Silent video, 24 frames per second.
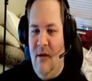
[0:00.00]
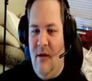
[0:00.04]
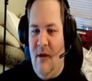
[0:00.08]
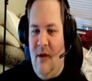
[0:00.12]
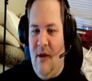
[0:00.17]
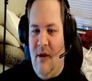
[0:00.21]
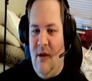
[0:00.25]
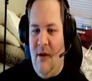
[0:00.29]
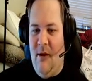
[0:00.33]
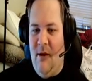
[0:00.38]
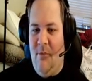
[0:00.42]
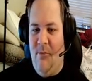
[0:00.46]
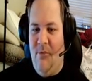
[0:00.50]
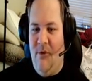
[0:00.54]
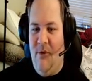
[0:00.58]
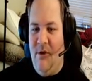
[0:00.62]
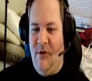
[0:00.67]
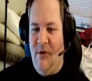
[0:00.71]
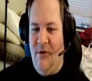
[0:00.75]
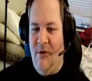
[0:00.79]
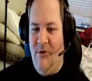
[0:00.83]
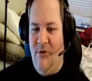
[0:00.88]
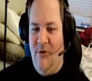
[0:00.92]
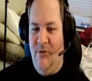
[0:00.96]
The
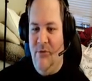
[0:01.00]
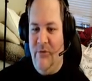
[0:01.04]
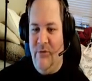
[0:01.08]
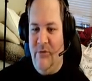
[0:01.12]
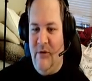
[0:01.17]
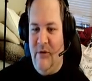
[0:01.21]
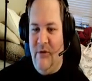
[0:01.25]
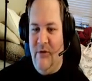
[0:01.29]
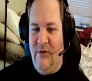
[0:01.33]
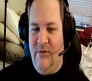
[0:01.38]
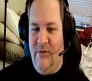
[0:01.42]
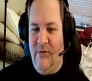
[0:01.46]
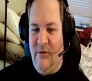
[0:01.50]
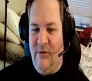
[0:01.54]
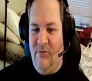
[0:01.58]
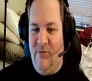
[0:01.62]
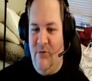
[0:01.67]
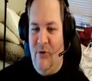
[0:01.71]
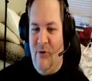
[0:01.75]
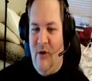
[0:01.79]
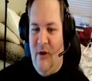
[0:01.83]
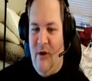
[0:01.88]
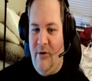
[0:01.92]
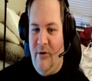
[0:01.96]
good news is if
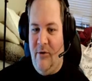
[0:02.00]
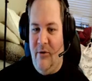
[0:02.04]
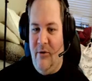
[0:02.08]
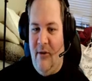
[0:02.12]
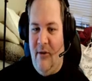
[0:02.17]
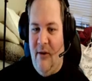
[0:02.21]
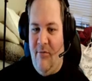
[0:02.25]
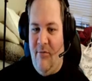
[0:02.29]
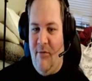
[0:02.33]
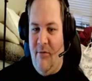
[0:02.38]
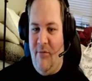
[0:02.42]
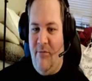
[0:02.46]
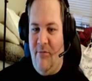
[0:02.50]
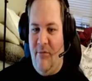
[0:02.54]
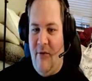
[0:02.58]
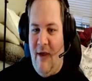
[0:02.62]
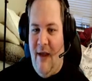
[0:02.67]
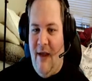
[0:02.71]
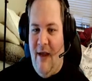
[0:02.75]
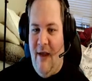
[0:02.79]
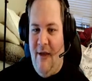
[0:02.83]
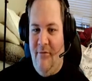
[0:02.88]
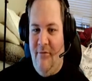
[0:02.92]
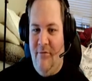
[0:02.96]
you're under level
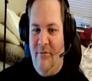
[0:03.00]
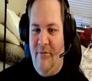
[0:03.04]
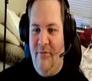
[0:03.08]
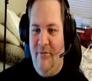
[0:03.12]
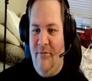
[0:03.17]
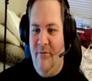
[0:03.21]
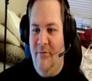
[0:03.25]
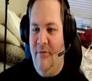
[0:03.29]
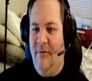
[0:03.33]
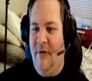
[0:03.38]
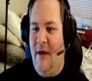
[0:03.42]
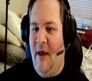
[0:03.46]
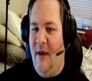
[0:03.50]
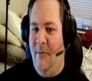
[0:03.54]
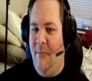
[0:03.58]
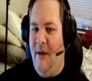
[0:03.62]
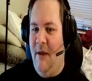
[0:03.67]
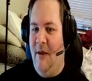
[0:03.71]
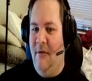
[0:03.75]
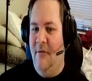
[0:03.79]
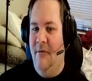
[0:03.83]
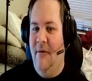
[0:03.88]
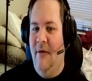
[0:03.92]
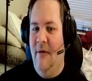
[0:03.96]
5, I
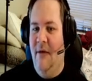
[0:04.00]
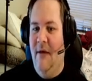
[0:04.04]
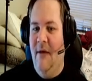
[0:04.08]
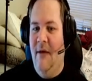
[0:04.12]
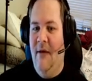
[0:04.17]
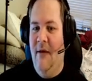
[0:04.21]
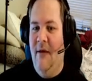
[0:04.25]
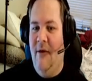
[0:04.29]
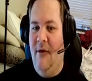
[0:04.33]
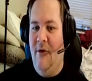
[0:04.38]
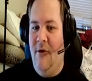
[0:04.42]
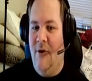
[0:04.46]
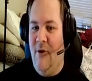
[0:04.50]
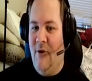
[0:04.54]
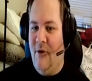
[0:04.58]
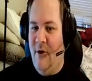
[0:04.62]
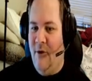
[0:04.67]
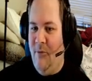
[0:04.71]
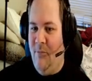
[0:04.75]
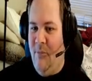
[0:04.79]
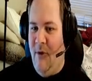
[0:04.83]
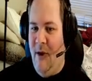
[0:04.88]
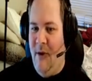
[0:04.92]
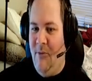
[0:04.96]
mean, you're going
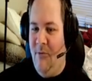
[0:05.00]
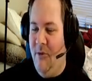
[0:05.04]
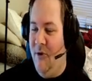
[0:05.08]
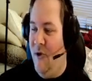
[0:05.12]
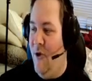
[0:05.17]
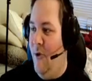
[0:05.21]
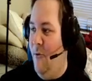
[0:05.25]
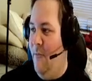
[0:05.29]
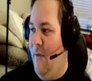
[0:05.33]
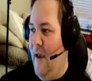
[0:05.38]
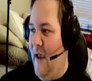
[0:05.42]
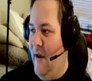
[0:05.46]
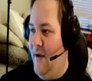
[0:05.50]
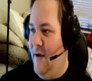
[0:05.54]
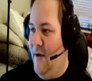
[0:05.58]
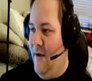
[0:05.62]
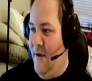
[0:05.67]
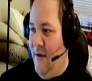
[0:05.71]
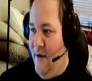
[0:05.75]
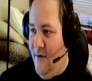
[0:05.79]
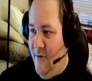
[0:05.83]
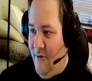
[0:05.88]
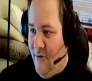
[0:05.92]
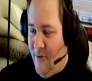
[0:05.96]
to be able to go back
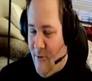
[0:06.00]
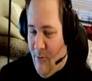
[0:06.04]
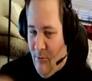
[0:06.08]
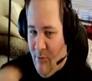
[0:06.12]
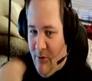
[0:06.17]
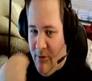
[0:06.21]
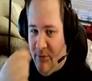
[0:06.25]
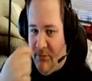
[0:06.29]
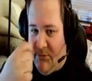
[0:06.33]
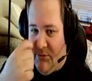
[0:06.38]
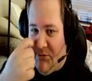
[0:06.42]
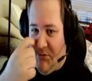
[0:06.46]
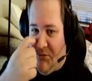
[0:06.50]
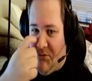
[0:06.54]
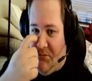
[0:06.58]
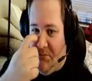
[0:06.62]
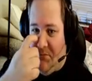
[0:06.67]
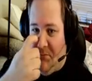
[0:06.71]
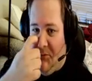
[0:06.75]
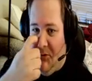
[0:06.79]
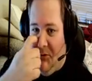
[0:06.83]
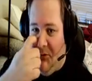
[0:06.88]
and get your corpse.